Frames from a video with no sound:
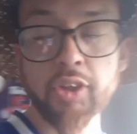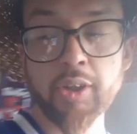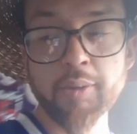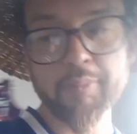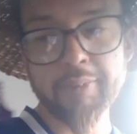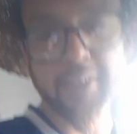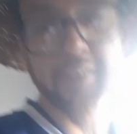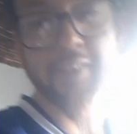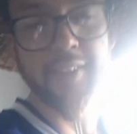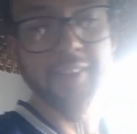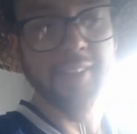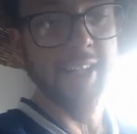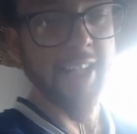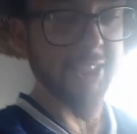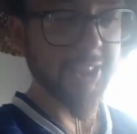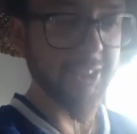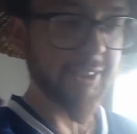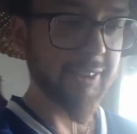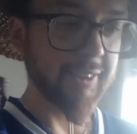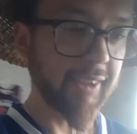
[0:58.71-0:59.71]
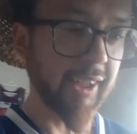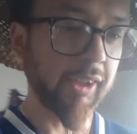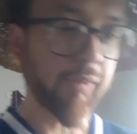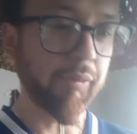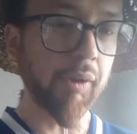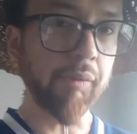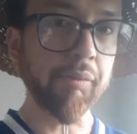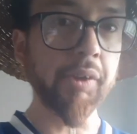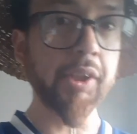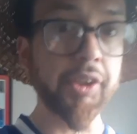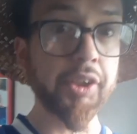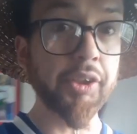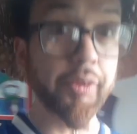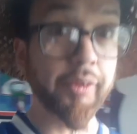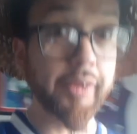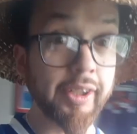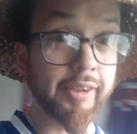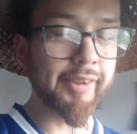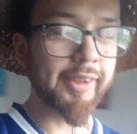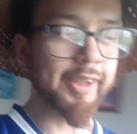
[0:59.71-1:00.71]
I'm thinking that's like what we could do
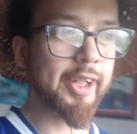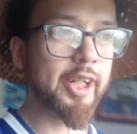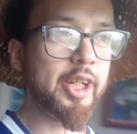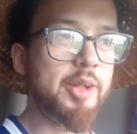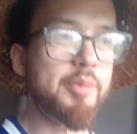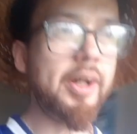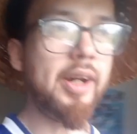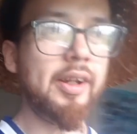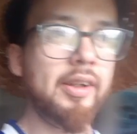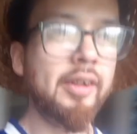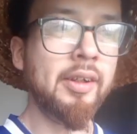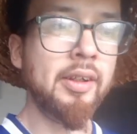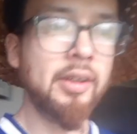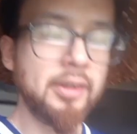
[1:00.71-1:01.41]
here in Kitimat.